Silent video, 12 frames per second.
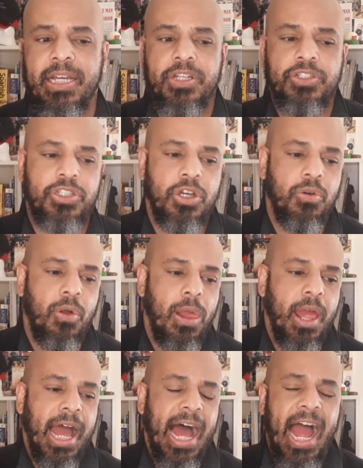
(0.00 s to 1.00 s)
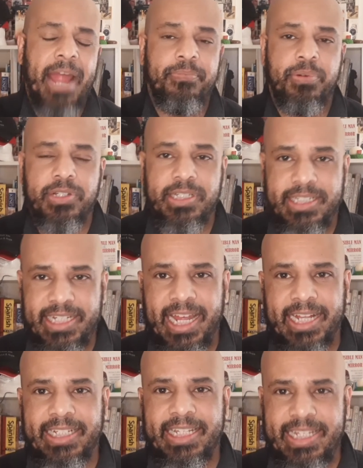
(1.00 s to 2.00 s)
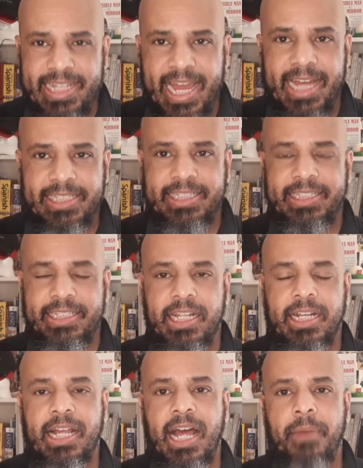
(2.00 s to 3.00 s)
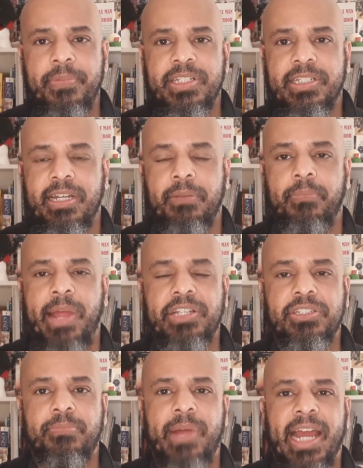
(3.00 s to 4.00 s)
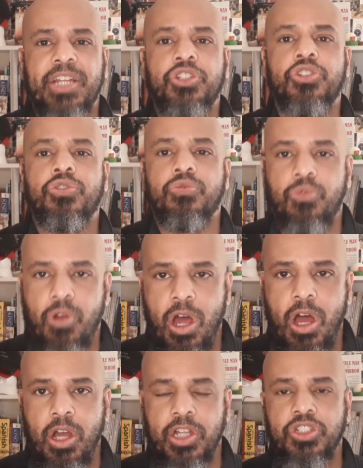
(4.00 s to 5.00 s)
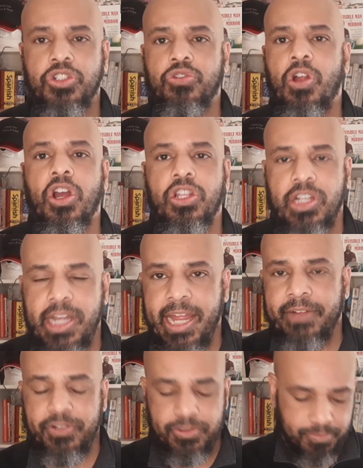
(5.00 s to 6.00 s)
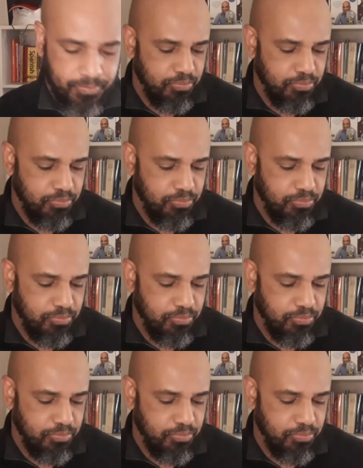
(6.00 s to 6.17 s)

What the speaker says: So I predict, yes, the economy is going to bounce back strong and stronger than ever.